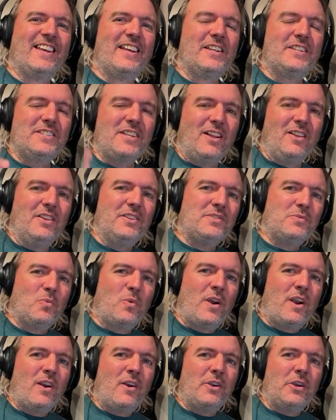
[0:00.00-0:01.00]
Tell us
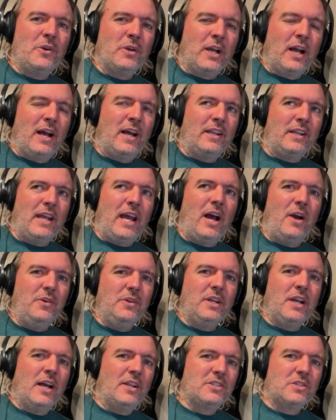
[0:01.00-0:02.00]
where you got, how you
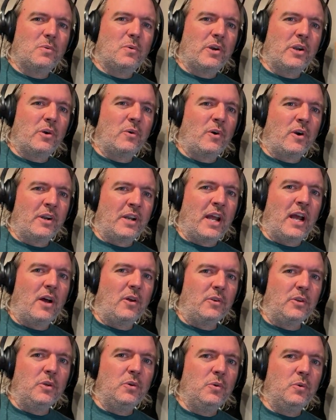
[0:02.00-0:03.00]
got to where you are now.
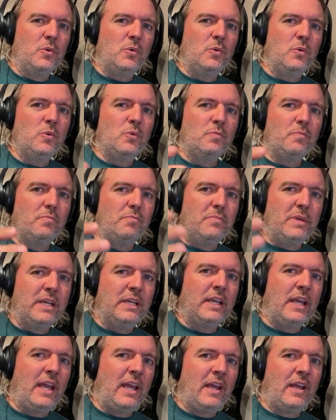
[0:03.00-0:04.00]
You
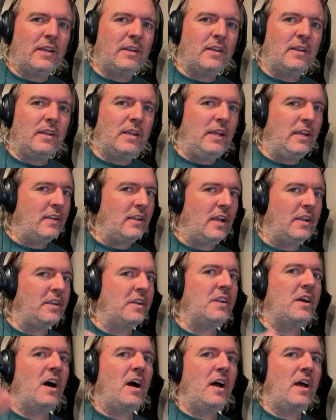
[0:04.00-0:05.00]
began in a
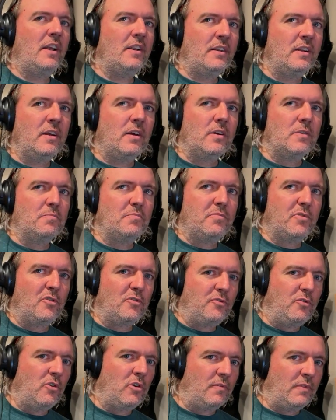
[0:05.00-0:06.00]
non
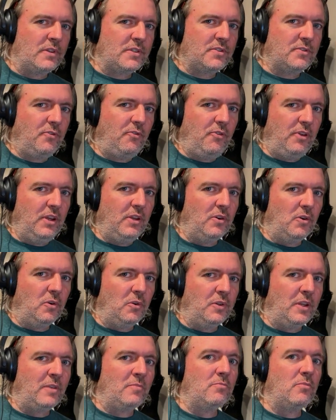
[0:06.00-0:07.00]
performance
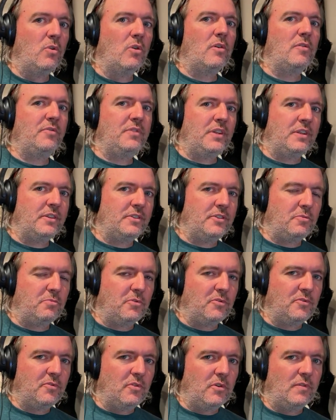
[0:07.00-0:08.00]
field and morphed yes. into
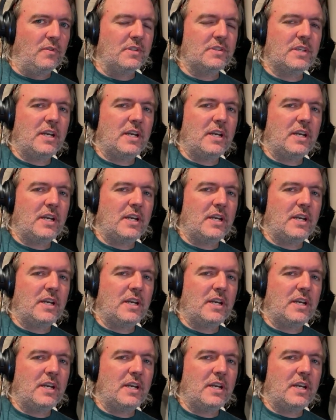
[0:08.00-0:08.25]
performance.